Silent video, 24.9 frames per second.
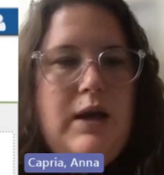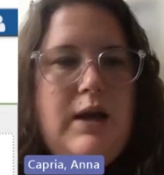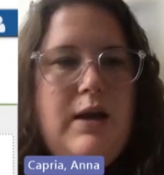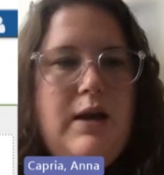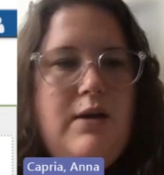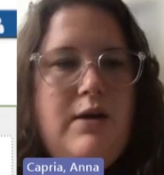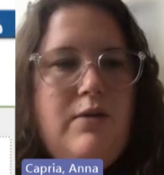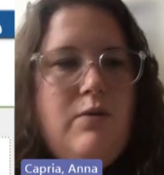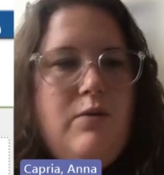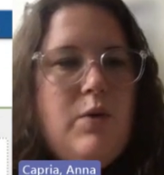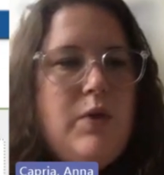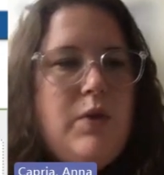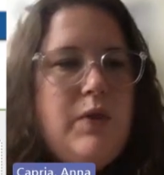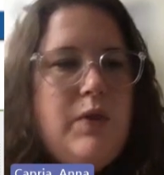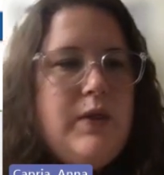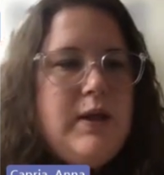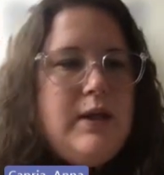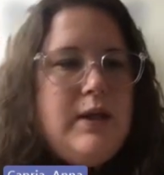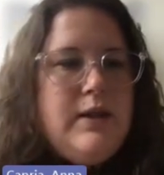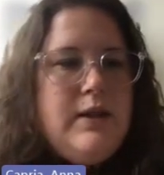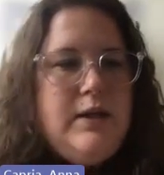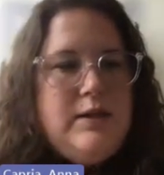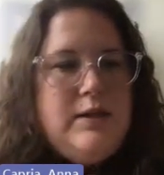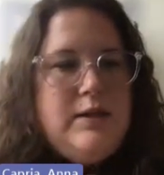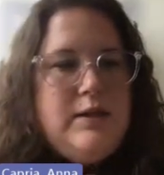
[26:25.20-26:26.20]
And one
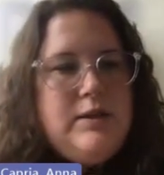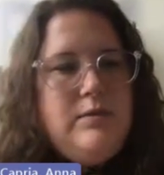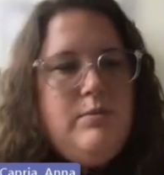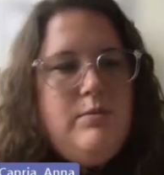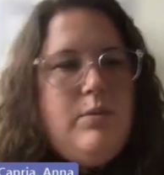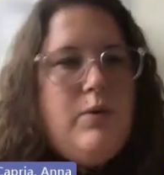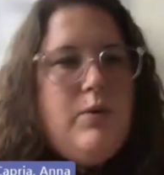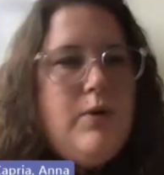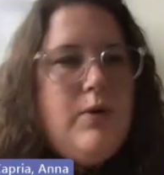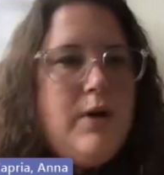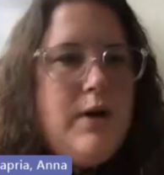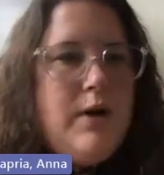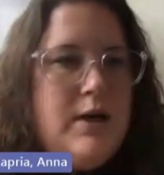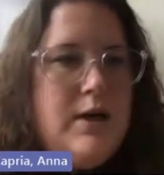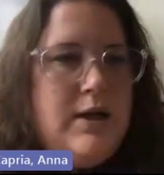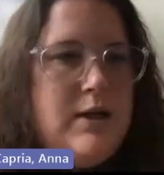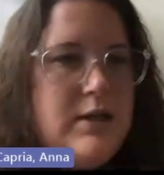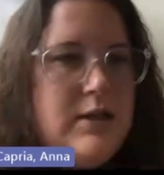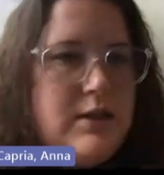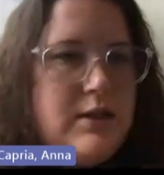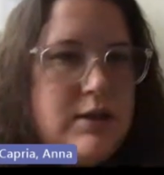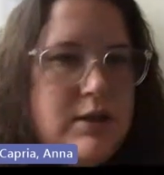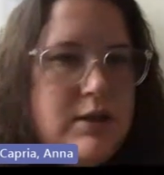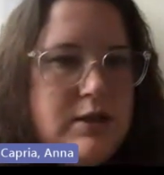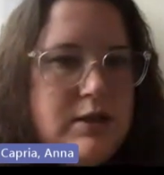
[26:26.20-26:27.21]
thing that's
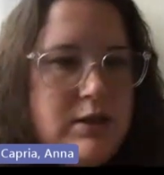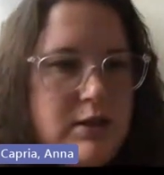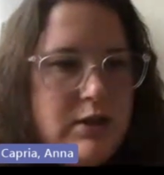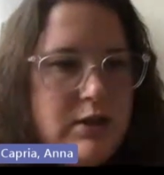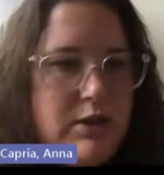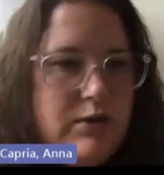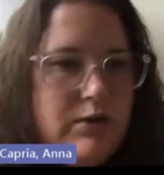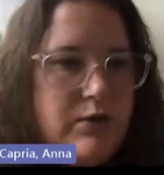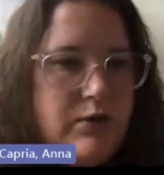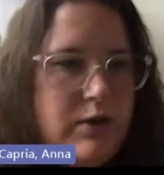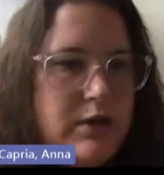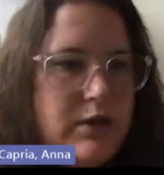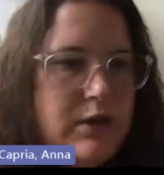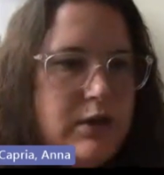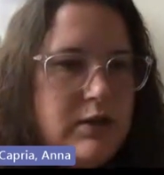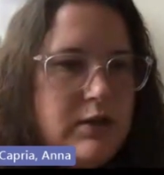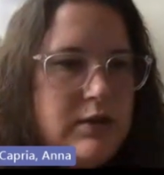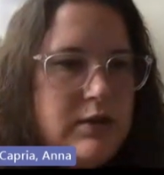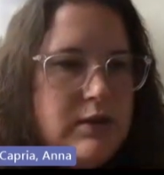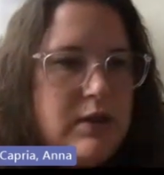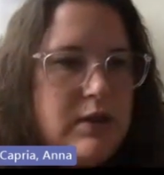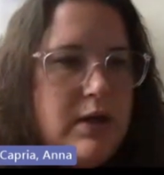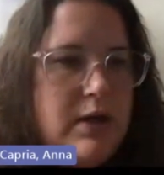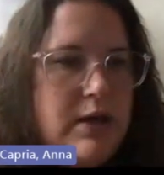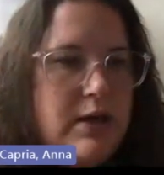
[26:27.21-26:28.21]
important to
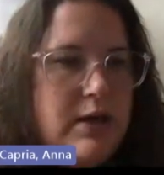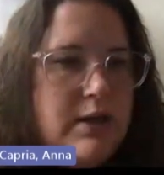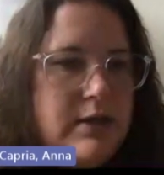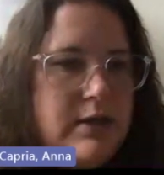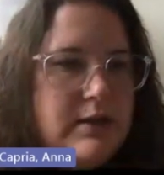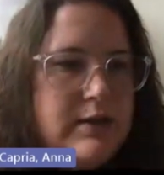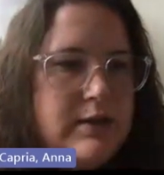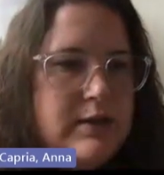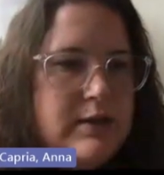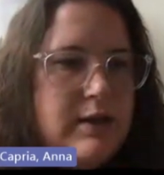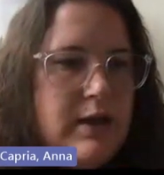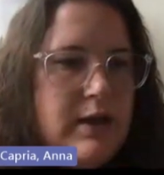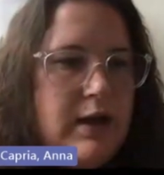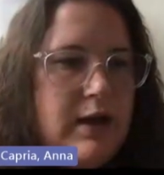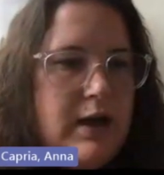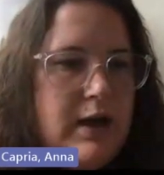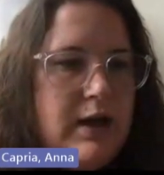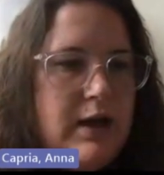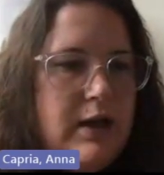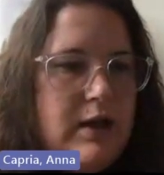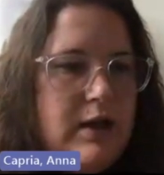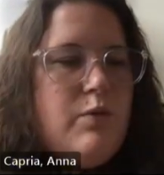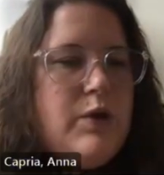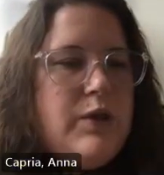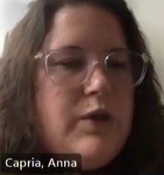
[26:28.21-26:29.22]
notice is that
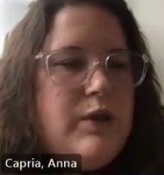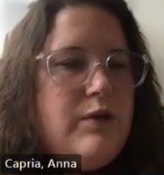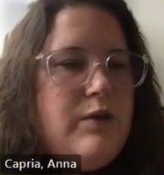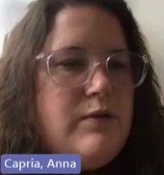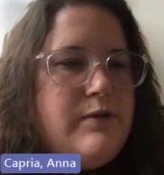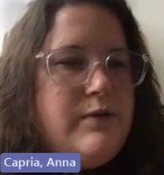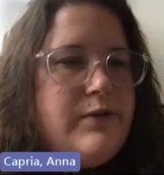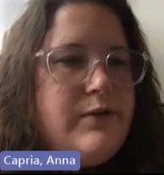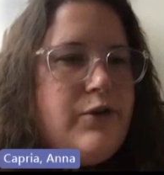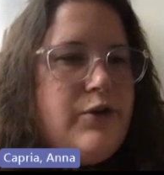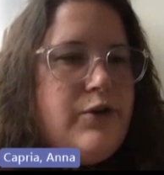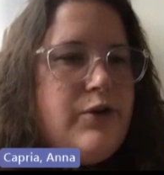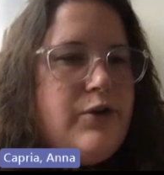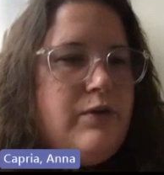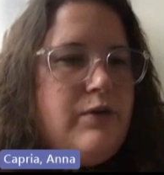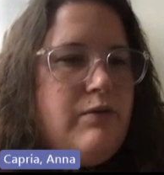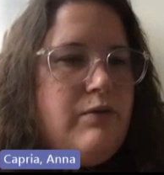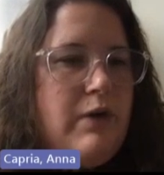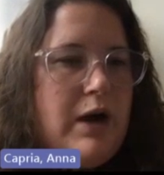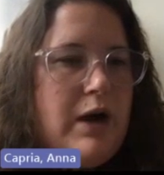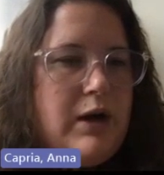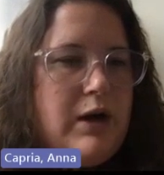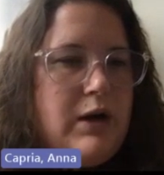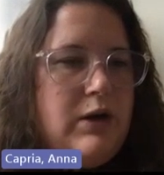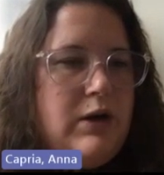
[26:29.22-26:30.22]
with a
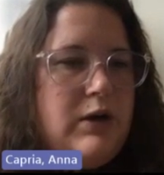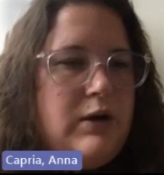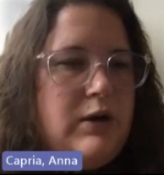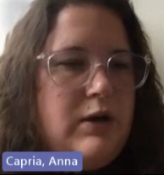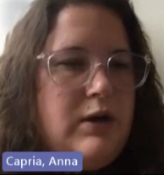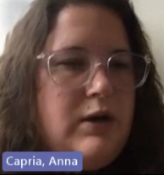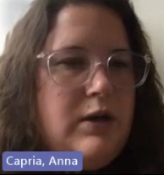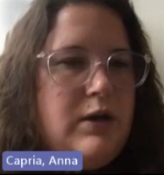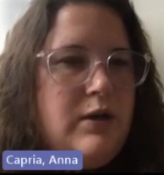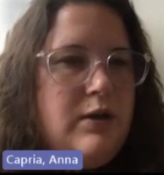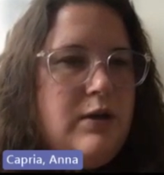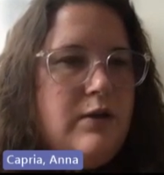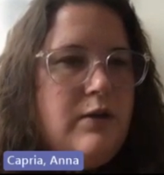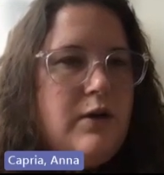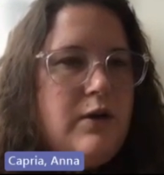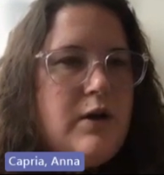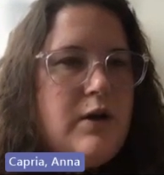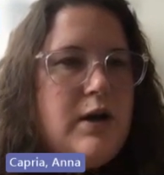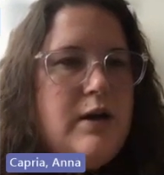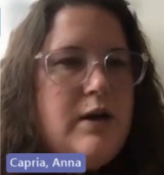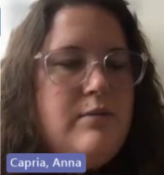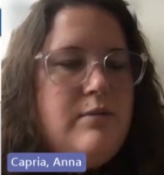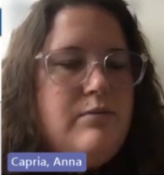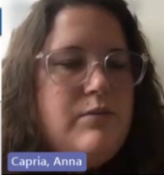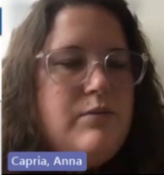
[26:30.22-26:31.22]
certain record,
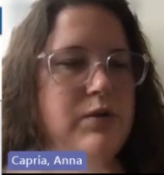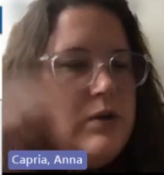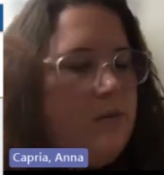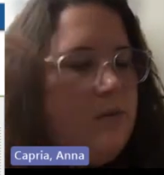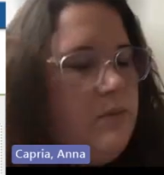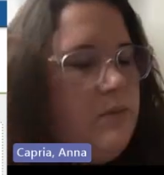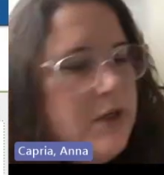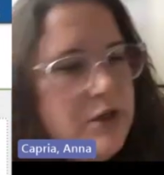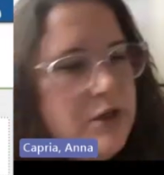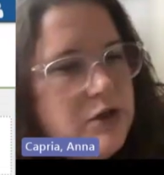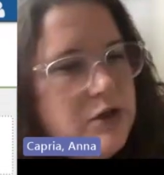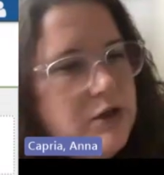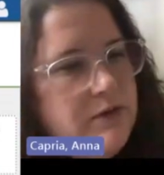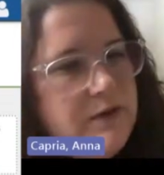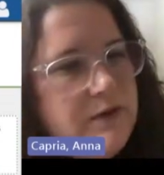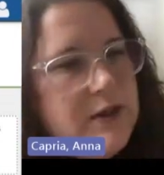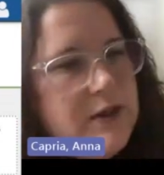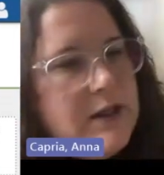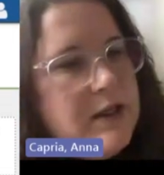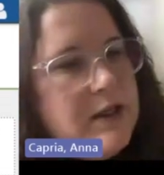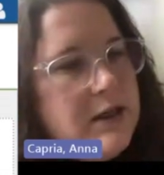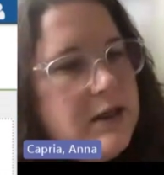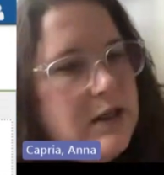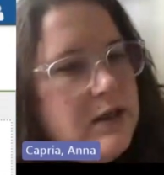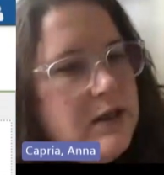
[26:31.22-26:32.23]
there comes a bunch of
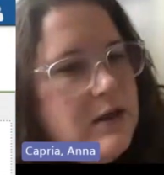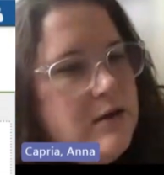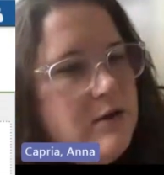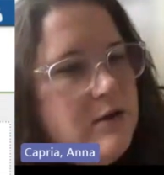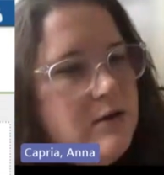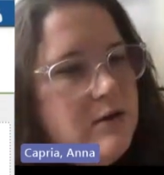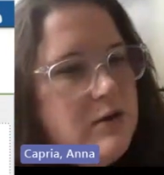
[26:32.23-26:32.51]
data.